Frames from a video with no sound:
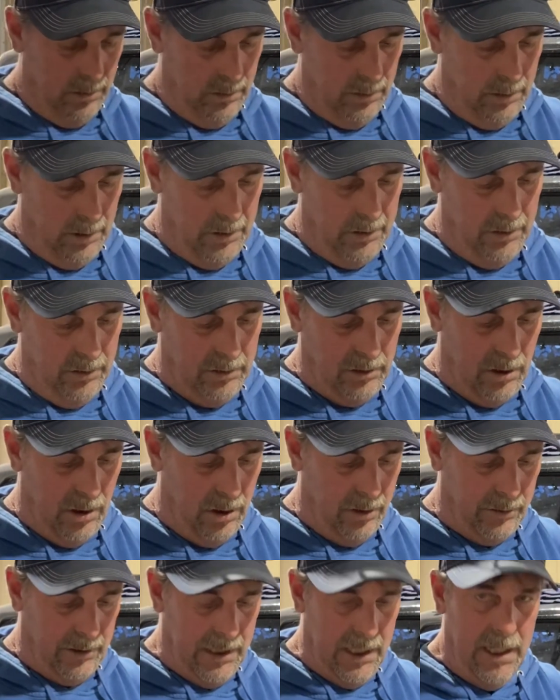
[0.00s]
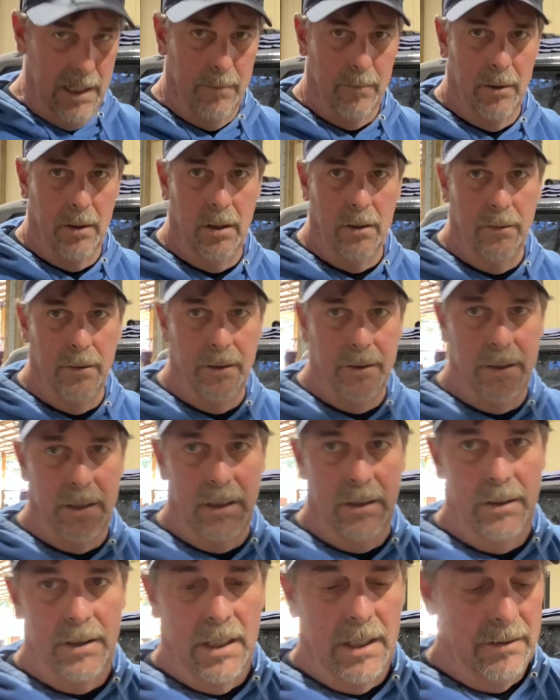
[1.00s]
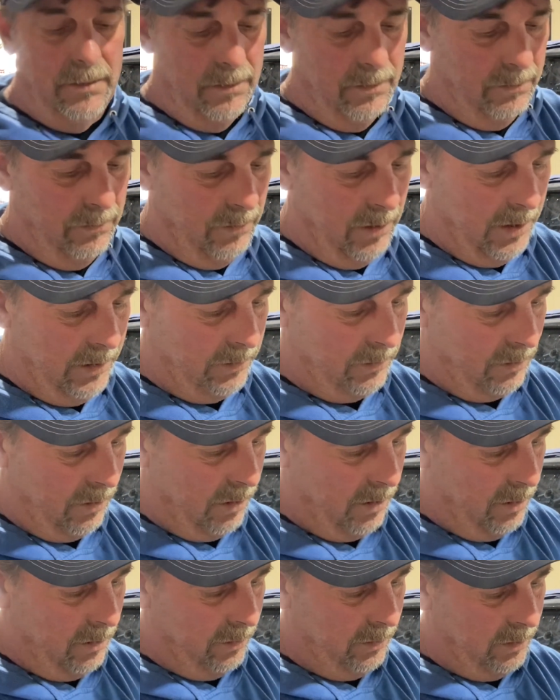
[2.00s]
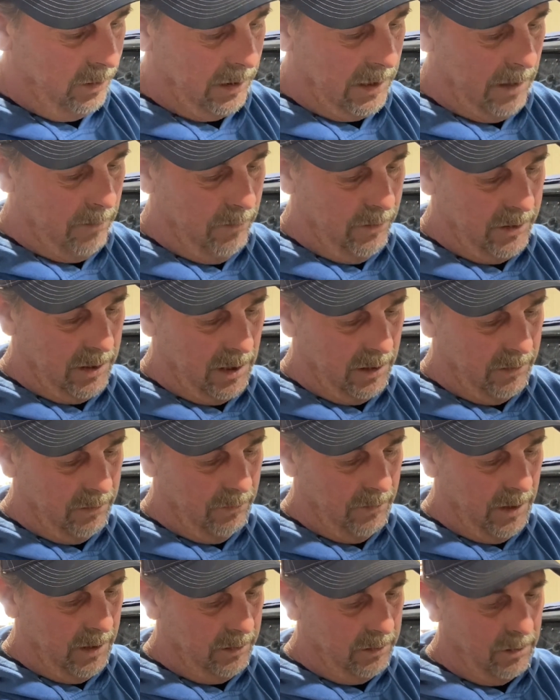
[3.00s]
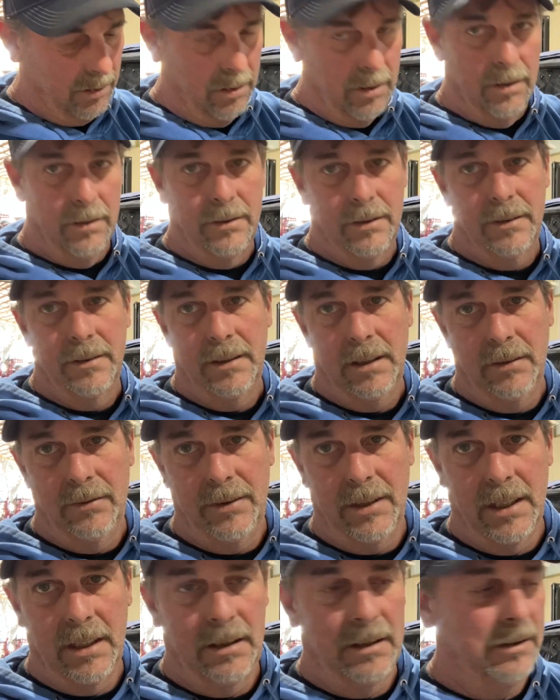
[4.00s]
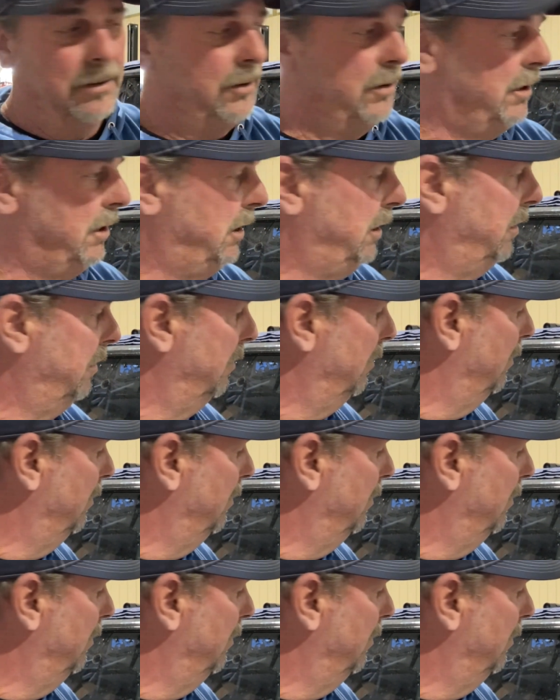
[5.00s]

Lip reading: I just called Cameron over at CJ Race Cars, Cameron Johnson Race Cars, to see if he had another sheet.